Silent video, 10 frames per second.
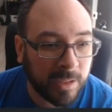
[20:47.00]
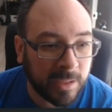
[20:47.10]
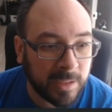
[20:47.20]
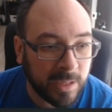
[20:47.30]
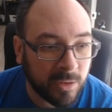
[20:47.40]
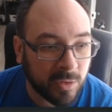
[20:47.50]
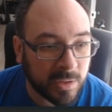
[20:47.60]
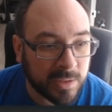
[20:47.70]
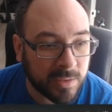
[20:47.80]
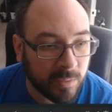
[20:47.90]

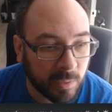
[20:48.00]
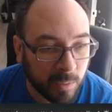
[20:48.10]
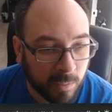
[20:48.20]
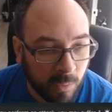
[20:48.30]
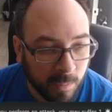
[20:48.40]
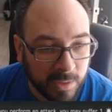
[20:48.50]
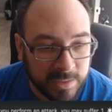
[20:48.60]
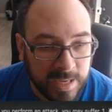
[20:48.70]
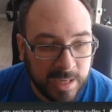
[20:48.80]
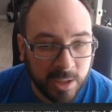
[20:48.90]
dangerous. When you perform an
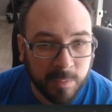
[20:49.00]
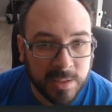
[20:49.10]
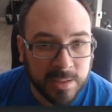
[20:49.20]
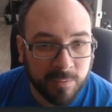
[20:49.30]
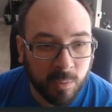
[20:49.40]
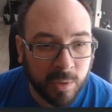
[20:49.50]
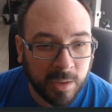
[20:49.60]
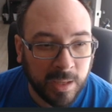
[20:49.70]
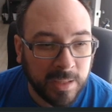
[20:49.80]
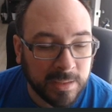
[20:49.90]
attack, you may suffer one
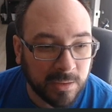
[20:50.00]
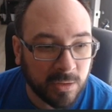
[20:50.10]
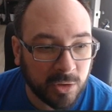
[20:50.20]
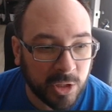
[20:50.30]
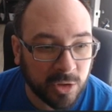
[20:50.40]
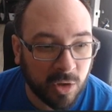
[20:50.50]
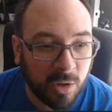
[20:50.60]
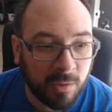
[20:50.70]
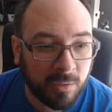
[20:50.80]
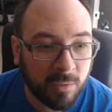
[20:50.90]
hit to change
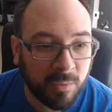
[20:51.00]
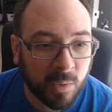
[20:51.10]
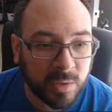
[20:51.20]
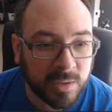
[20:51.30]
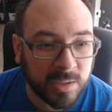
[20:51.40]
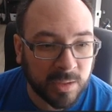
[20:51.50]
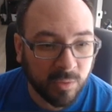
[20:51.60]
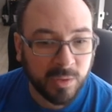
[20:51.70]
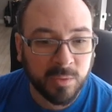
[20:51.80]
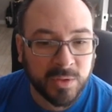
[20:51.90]
all your focus to
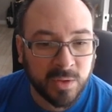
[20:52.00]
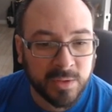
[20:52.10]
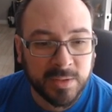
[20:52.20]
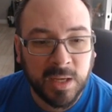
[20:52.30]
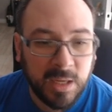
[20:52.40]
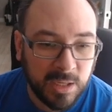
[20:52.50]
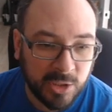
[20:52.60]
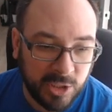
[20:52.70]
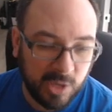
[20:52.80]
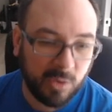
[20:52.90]
crit results.
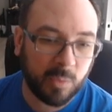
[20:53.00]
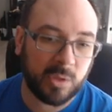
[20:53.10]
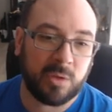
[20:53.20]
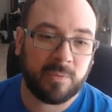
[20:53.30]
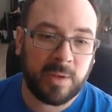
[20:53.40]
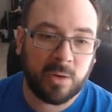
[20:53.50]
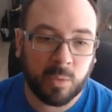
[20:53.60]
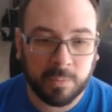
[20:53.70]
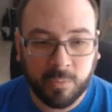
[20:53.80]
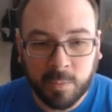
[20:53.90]
Shara, when you defend or
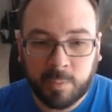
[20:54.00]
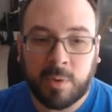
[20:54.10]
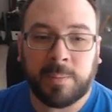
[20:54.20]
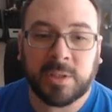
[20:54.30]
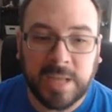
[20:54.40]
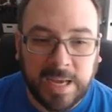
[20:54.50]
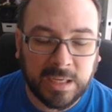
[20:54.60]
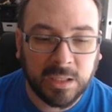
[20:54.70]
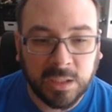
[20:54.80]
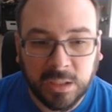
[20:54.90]
perform a primary attack,
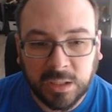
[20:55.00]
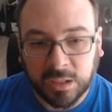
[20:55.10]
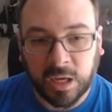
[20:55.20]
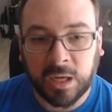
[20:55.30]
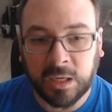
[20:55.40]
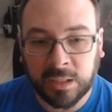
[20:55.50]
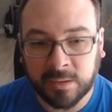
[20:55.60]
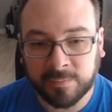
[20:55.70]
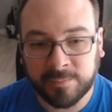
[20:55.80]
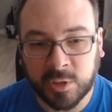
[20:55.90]
you
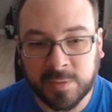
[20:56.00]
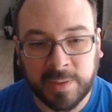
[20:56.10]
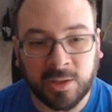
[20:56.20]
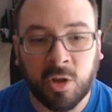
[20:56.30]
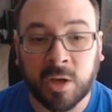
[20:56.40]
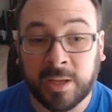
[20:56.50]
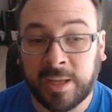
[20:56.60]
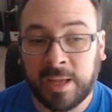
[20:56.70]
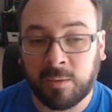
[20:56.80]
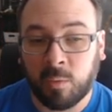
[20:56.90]
can spend the lock and
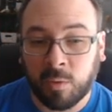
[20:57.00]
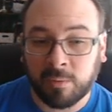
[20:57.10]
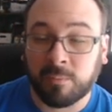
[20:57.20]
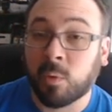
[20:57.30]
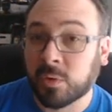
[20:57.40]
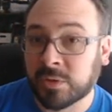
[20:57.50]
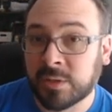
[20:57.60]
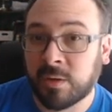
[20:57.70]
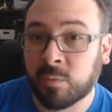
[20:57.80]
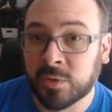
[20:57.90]
gain one focus
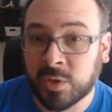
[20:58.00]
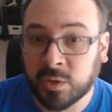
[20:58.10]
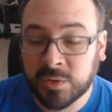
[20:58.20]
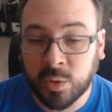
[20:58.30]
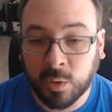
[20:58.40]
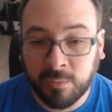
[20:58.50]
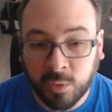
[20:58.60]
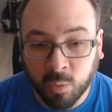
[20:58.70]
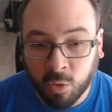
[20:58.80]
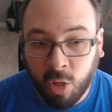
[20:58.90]
result. So if you
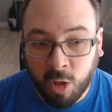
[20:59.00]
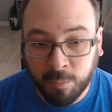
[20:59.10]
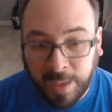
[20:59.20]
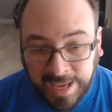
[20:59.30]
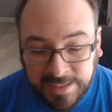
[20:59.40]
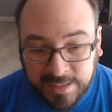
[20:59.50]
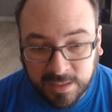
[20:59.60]
roll all paint,